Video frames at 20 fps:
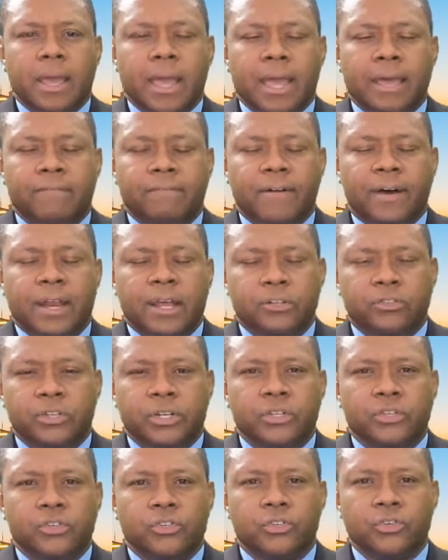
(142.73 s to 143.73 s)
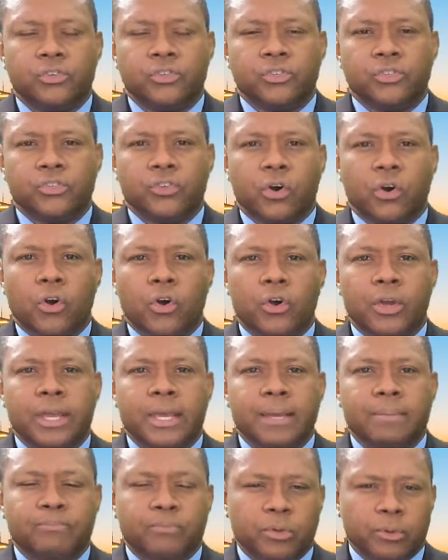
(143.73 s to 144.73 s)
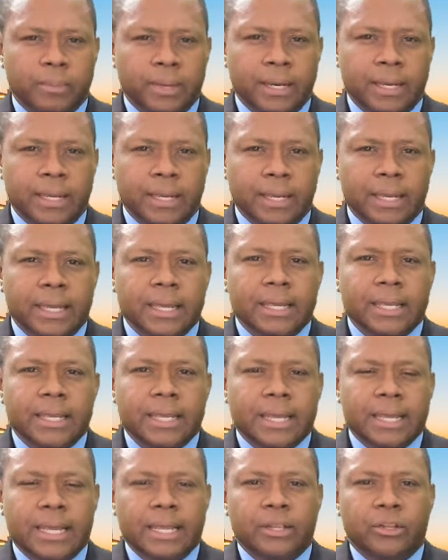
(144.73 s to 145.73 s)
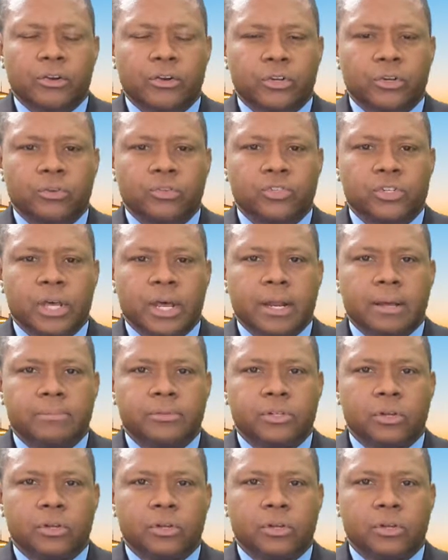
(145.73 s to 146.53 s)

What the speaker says: and financial institutions are implementing in their new setup.